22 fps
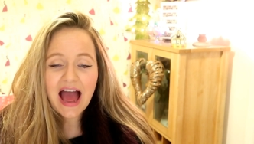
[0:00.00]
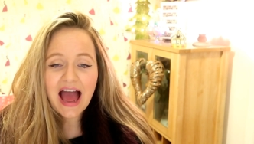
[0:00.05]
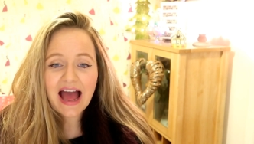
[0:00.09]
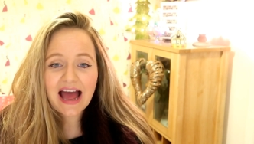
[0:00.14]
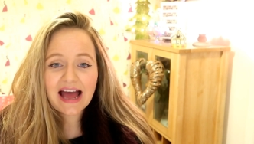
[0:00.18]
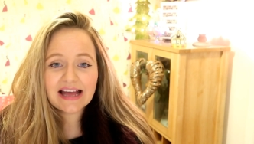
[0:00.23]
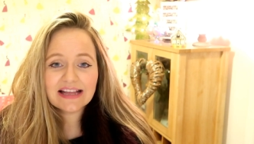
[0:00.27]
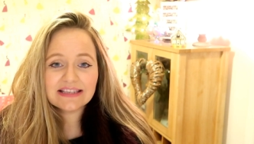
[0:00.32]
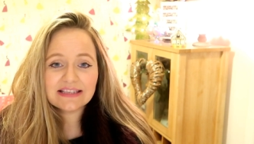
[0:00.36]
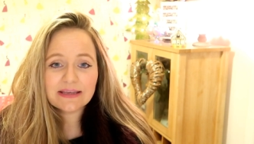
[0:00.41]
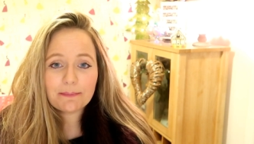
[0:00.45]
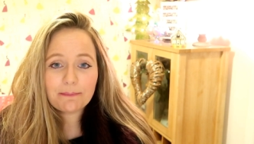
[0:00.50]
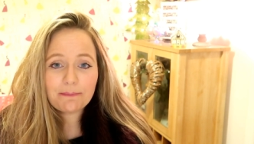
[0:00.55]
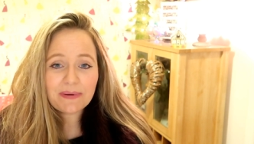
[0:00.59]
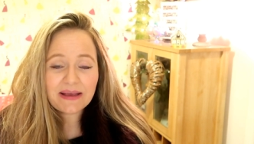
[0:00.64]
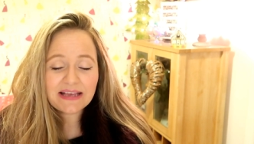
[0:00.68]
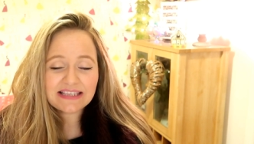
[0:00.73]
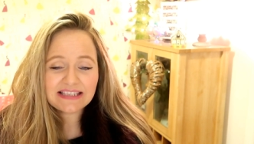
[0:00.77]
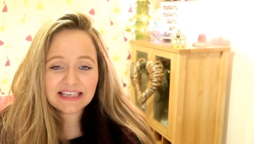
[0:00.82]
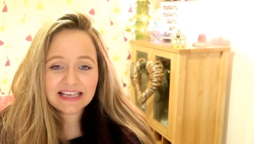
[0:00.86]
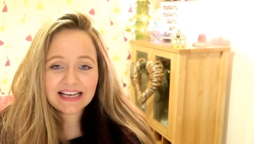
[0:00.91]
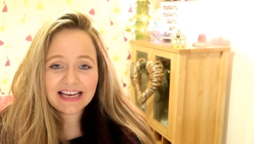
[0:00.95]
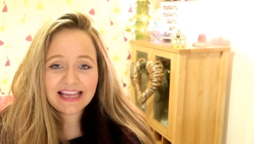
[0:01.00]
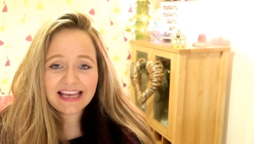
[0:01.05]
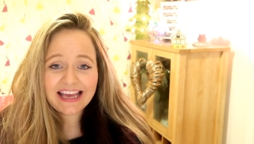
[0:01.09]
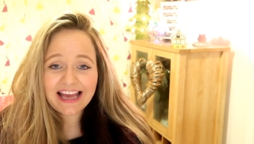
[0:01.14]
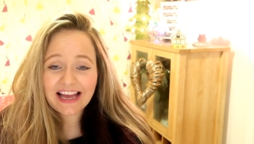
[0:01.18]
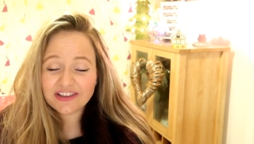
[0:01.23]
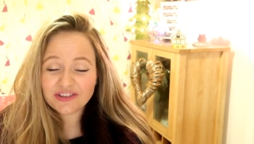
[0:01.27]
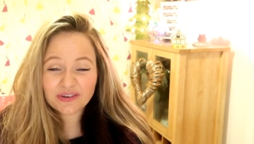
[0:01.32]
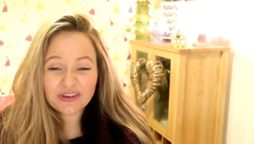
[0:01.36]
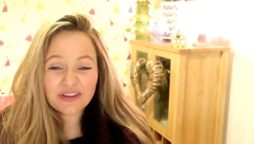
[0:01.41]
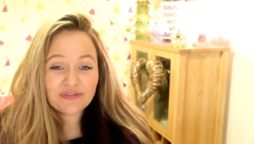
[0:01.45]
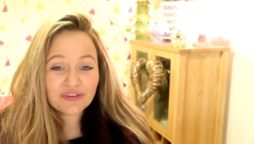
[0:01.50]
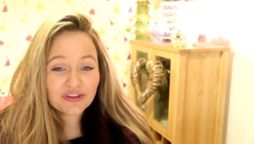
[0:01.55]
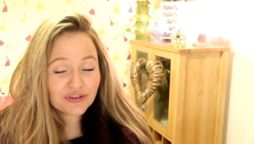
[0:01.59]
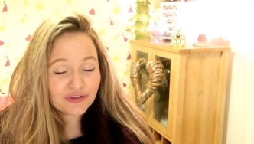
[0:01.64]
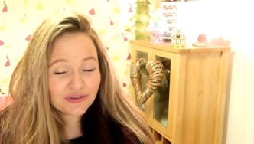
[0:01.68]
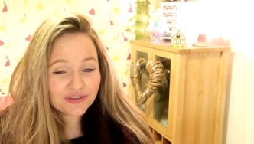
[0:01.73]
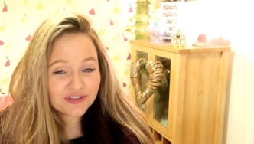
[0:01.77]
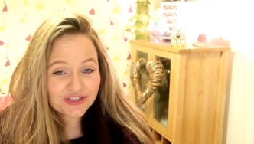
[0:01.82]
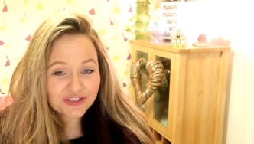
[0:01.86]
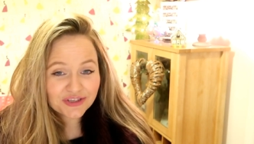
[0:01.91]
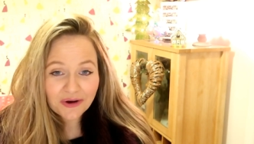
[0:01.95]
And basically, I don't even
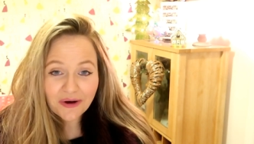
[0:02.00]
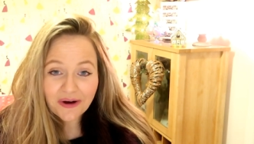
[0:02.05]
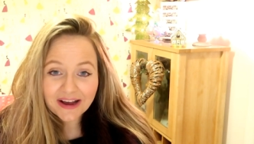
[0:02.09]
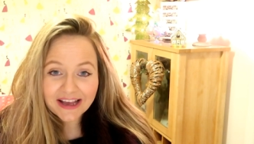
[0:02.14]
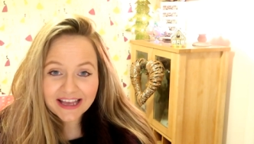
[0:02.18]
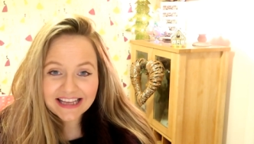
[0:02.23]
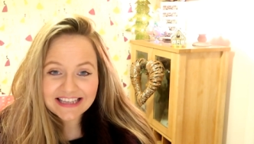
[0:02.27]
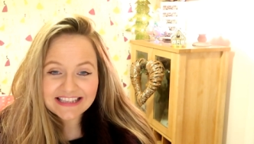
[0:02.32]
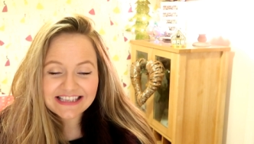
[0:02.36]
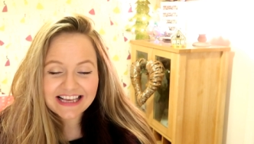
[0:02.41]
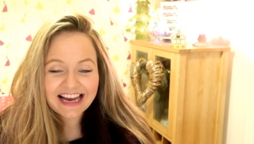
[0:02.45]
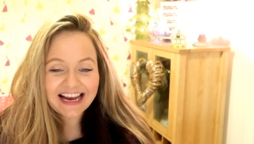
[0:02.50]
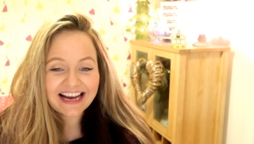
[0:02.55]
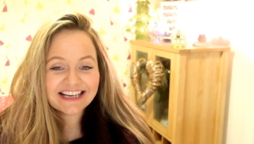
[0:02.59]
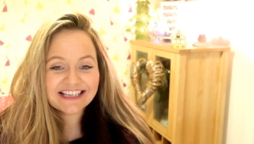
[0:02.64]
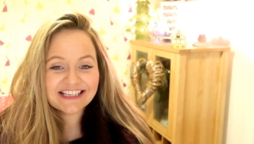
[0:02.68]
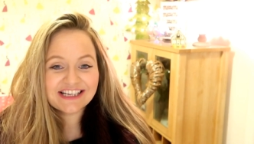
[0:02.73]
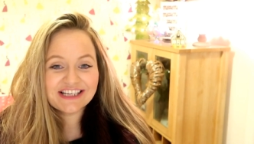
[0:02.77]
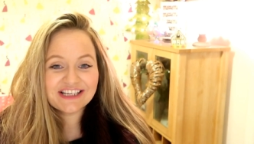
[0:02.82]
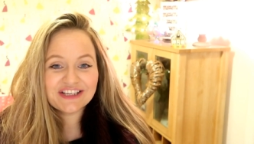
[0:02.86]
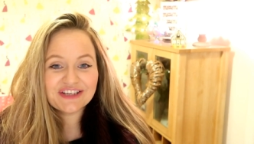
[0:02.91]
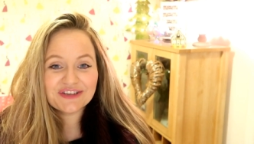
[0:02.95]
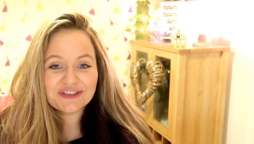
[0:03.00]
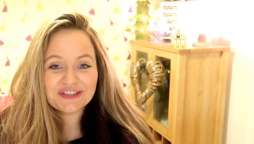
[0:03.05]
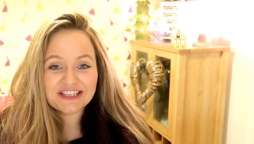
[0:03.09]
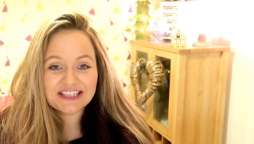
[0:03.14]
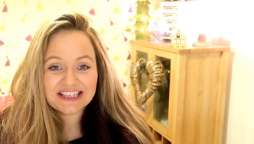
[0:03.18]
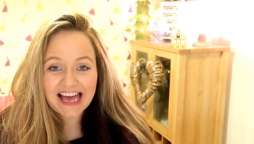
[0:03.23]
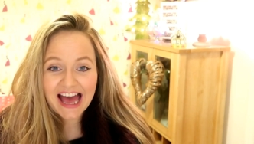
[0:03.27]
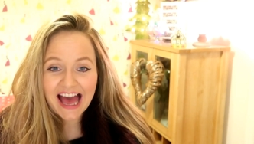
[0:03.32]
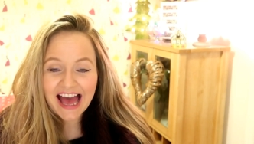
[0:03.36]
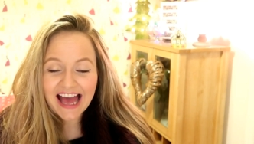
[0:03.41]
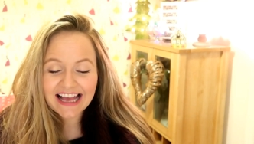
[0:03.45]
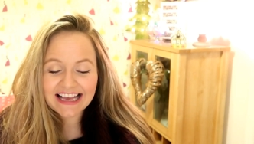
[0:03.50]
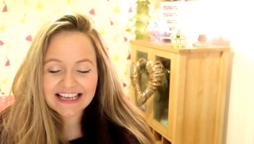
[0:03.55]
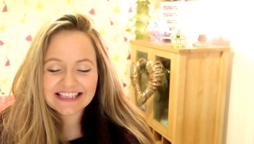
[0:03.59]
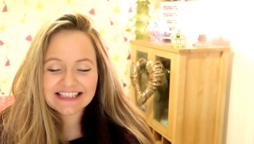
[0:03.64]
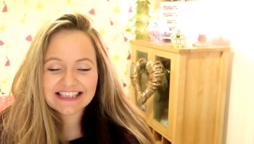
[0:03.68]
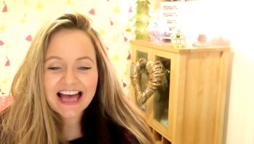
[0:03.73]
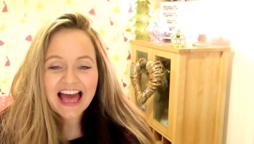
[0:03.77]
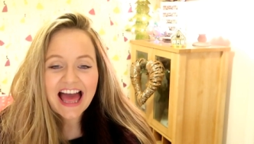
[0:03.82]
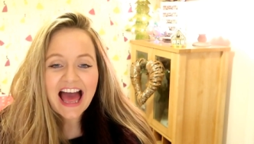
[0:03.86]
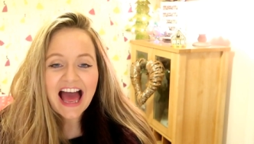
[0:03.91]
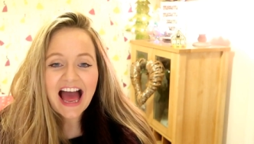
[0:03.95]
use stockings, I actually use
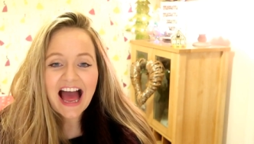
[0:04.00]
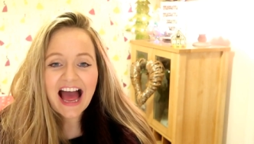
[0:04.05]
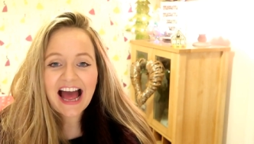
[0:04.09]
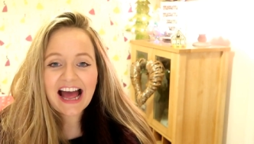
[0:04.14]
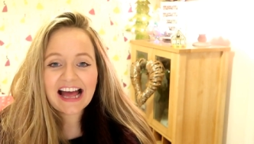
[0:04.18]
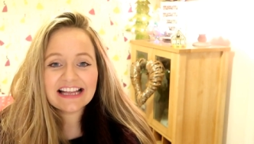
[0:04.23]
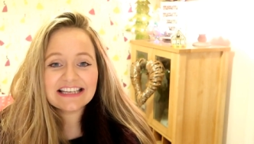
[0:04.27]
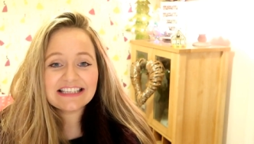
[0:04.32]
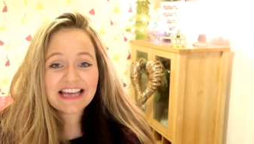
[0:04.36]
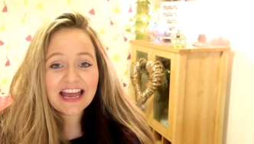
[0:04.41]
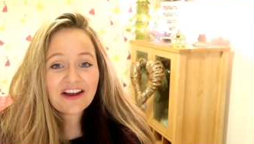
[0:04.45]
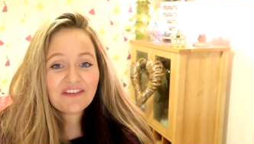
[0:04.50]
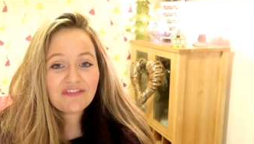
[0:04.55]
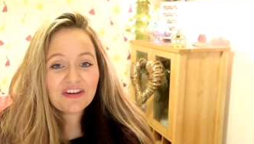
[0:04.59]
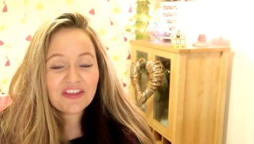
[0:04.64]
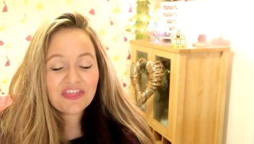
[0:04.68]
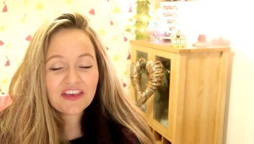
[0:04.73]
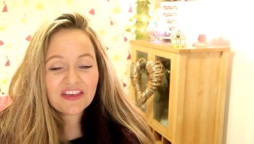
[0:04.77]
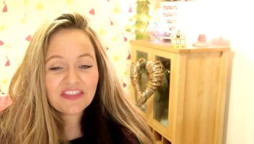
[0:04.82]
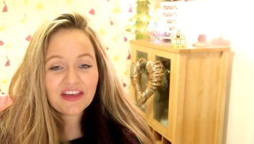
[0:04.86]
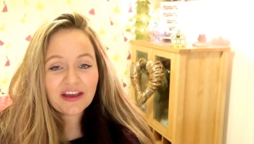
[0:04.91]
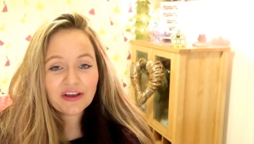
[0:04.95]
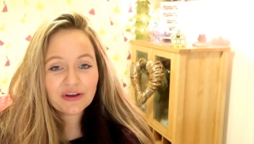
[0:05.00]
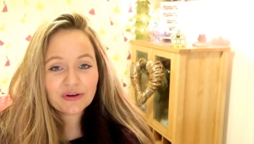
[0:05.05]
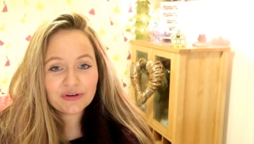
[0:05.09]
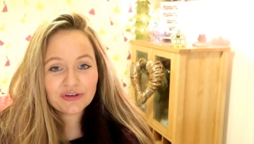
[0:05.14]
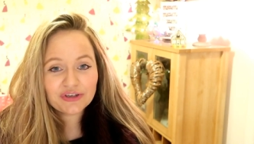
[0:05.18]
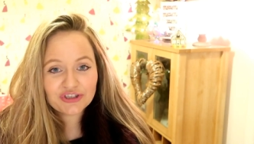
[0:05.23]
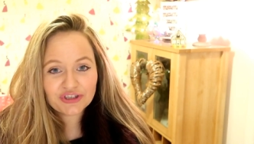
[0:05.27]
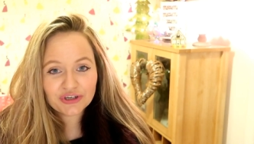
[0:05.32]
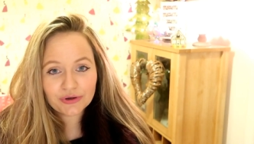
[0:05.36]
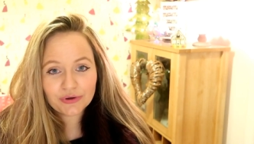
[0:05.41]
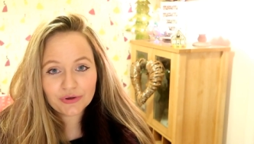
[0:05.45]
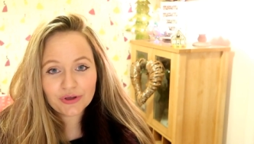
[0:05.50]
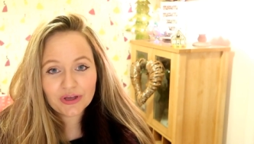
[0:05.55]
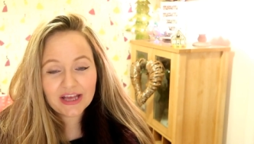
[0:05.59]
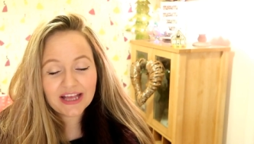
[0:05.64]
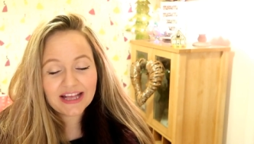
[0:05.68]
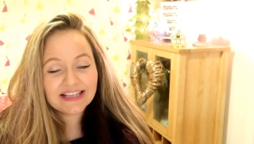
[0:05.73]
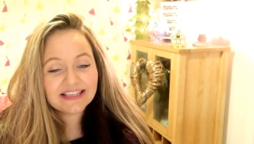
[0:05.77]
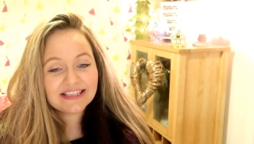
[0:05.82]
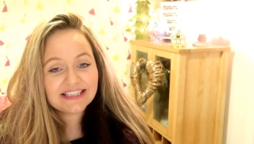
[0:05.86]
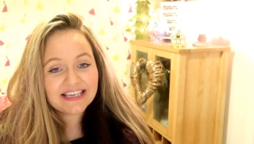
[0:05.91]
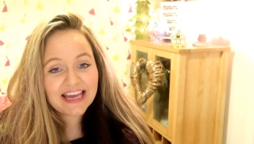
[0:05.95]
sacks. And everything that I'm going to show you
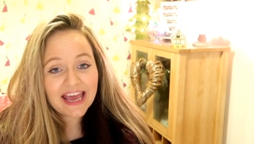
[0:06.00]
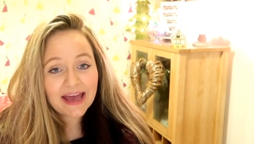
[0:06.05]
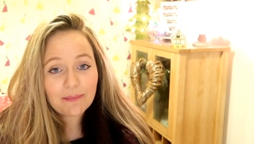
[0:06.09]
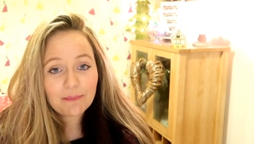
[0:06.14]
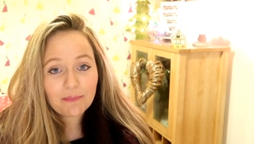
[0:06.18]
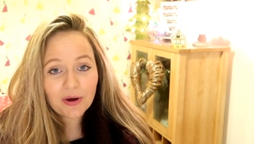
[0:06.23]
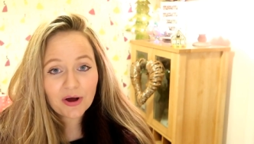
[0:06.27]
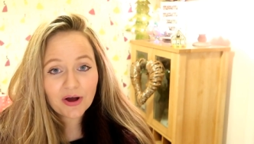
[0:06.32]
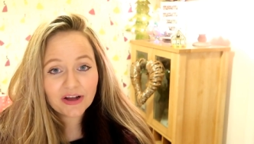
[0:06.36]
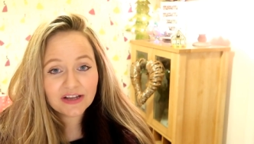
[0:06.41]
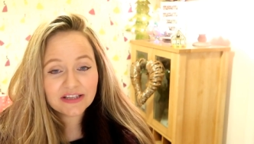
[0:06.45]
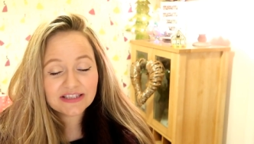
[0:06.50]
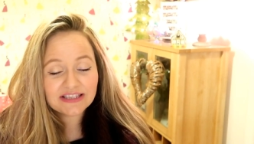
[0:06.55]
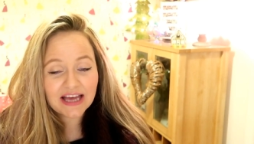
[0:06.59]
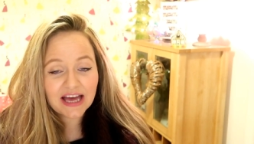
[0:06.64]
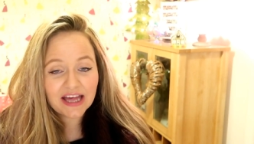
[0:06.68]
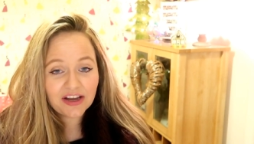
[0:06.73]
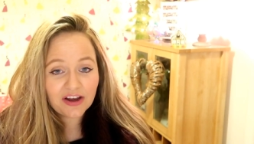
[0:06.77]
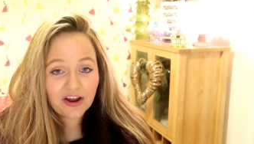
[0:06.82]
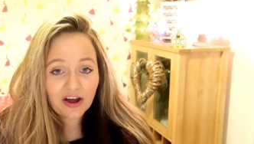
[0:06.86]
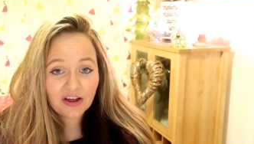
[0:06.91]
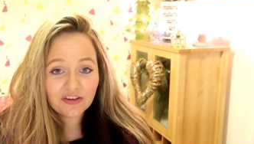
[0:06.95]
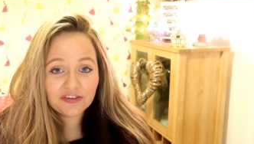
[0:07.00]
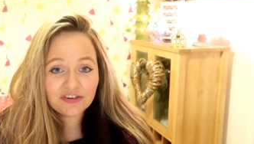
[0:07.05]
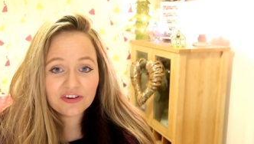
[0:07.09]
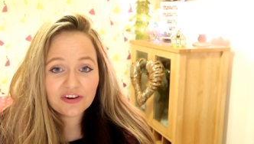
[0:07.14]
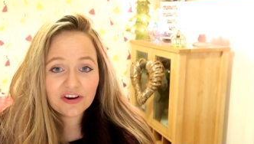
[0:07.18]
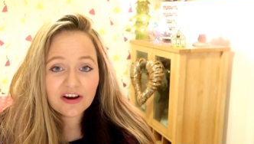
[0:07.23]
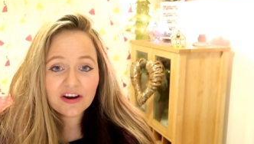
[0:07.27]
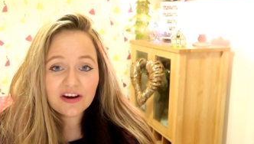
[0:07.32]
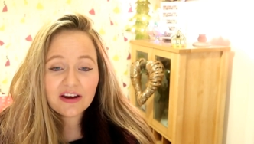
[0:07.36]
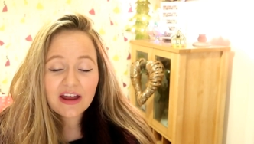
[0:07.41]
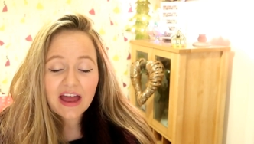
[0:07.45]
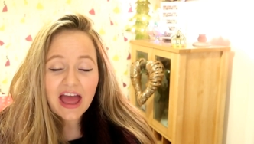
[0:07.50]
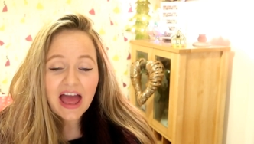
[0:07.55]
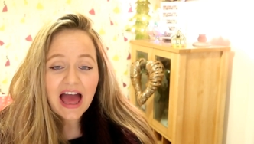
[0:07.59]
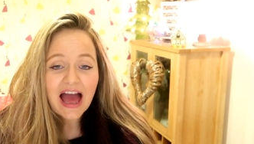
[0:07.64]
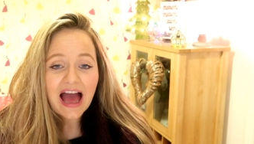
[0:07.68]
is £10 and under.